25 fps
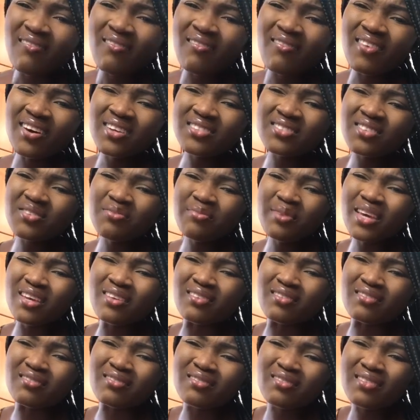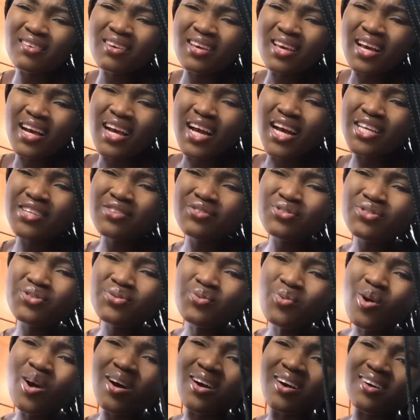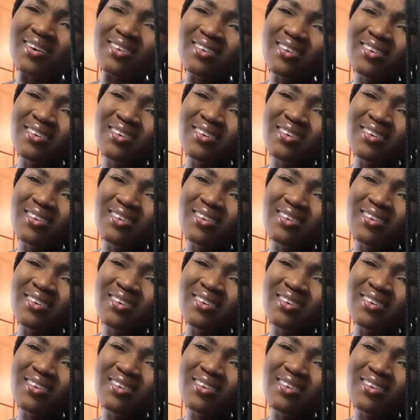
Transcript: What do you mean? Can you do what?